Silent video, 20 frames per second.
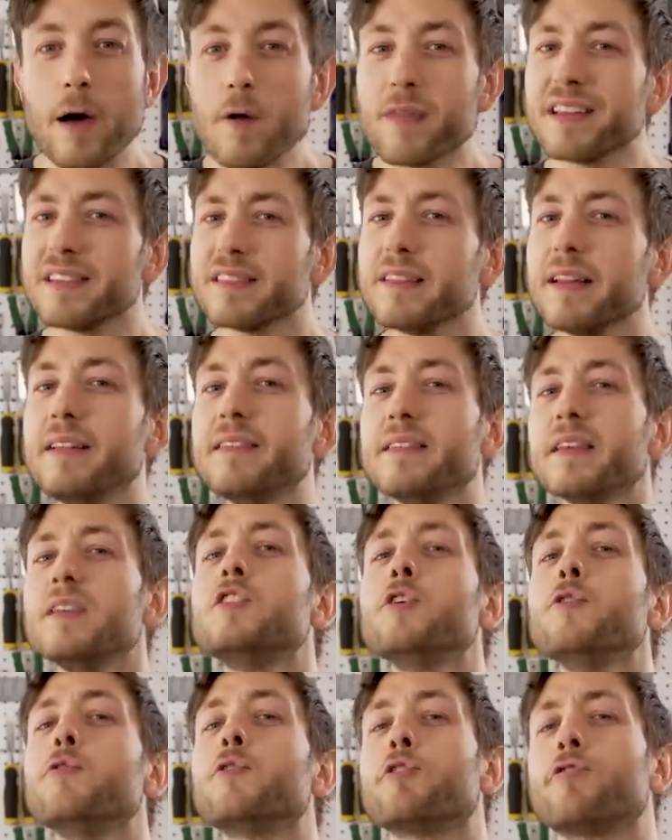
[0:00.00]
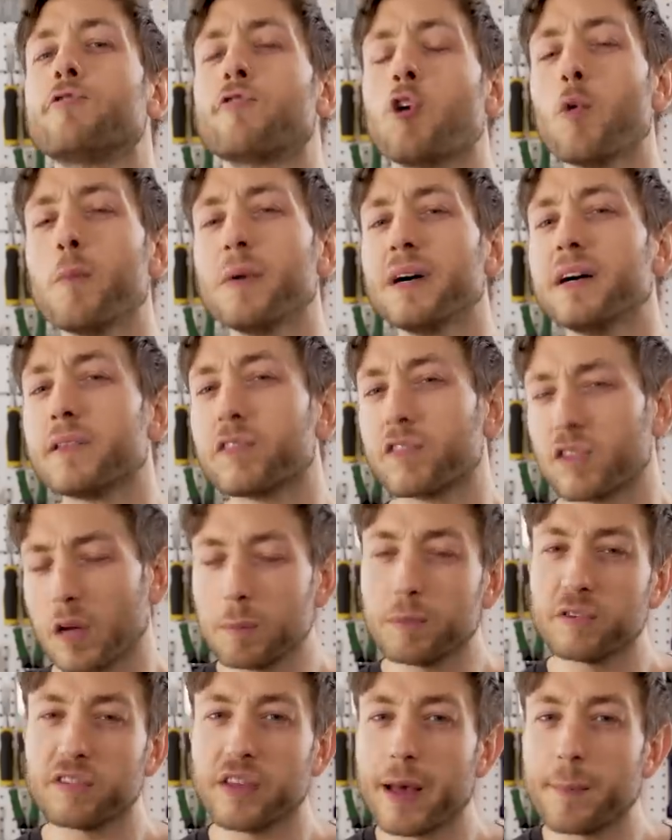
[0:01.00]
Now this leads into chroma
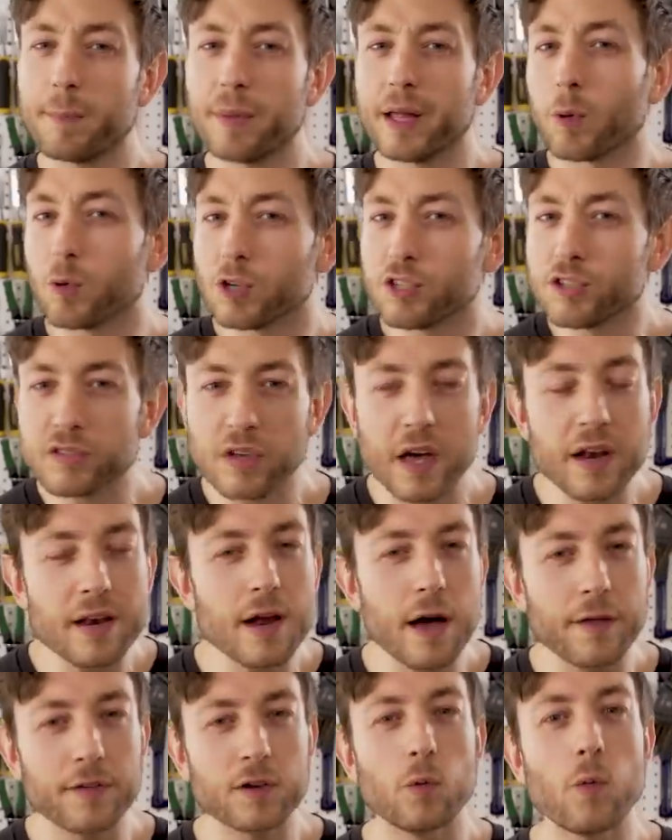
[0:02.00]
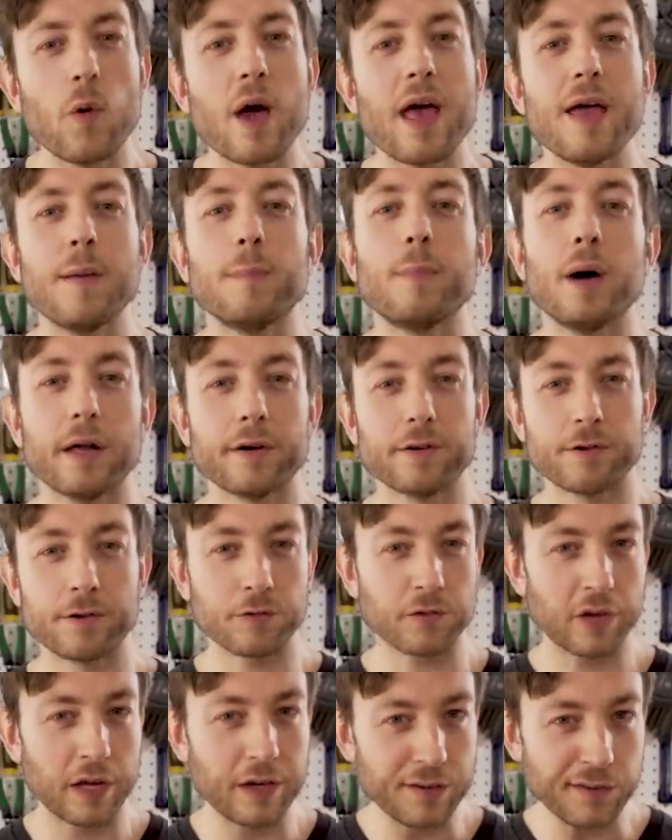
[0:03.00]
subsampling, which is another way
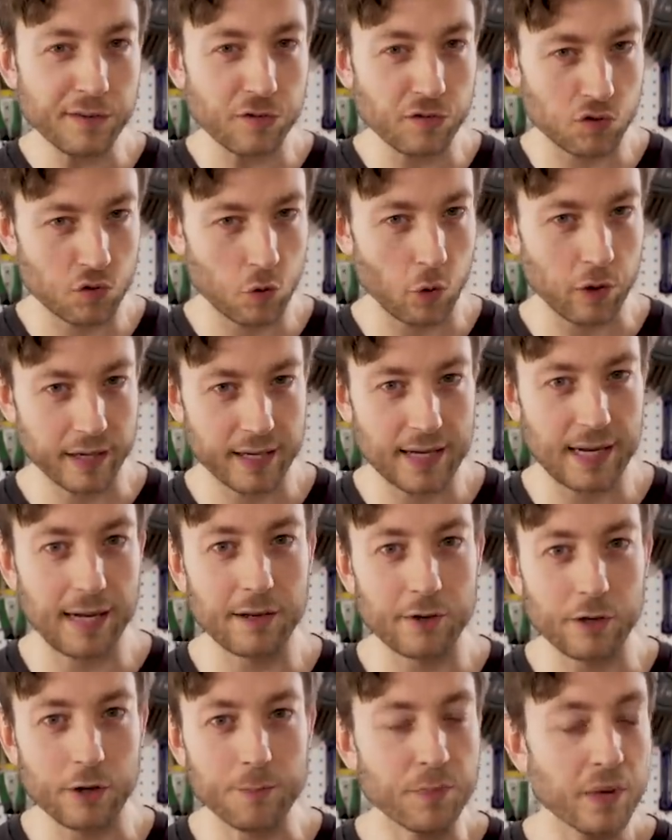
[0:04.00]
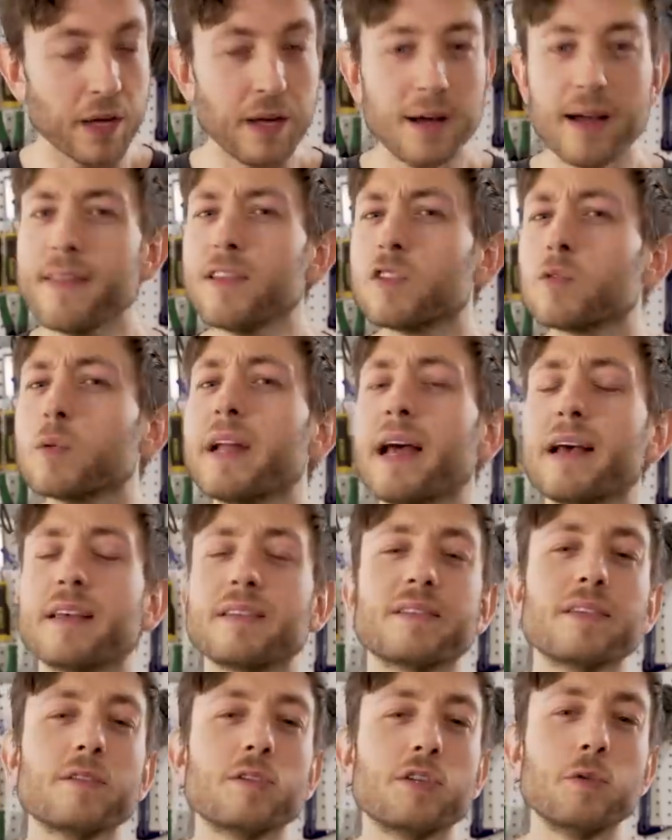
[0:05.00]
monitors can distort color. And this one
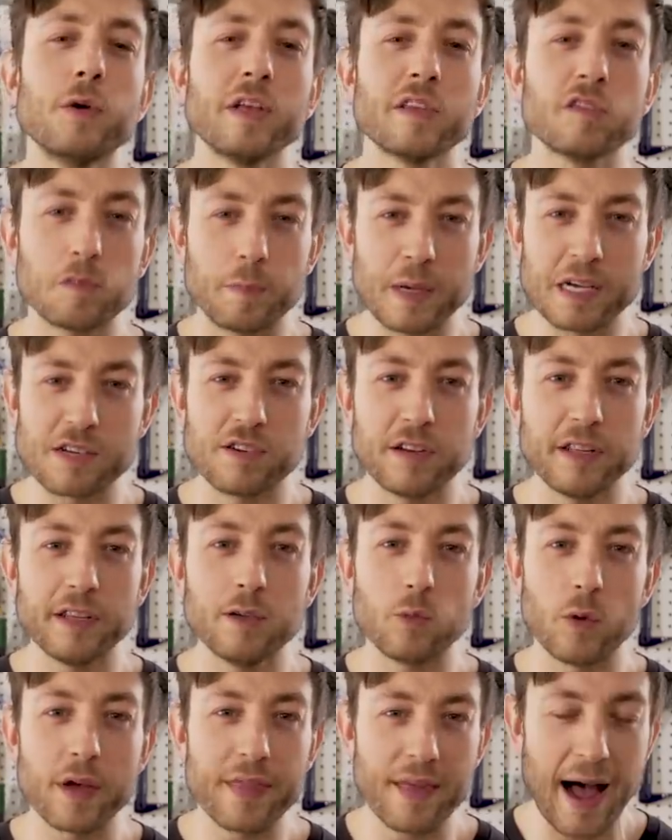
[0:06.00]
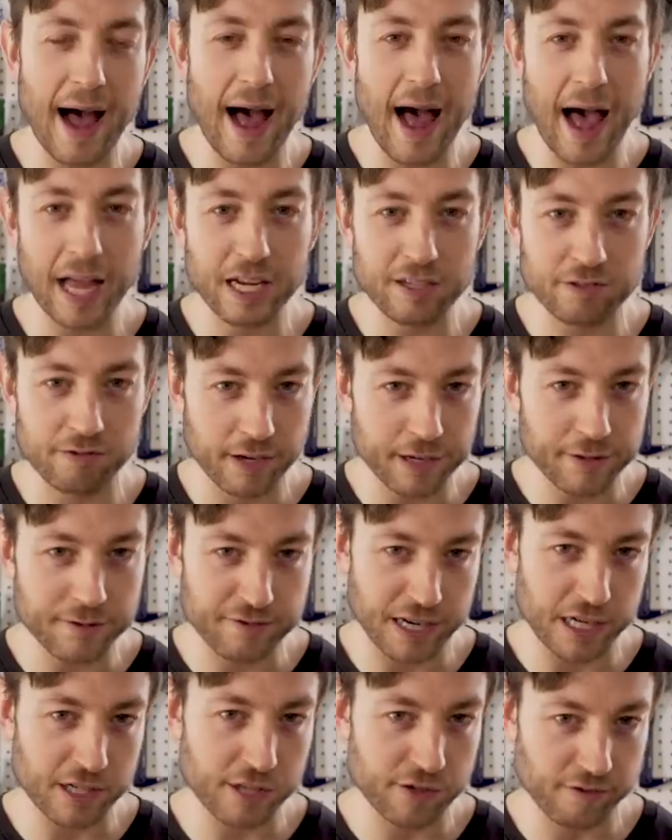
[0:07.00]
has to do especially with high
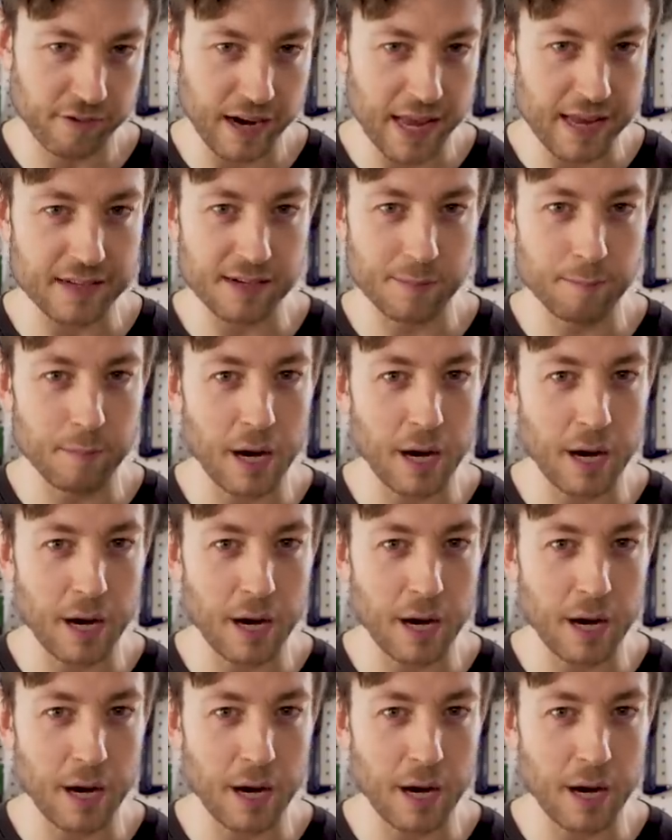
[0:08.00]
refresh rate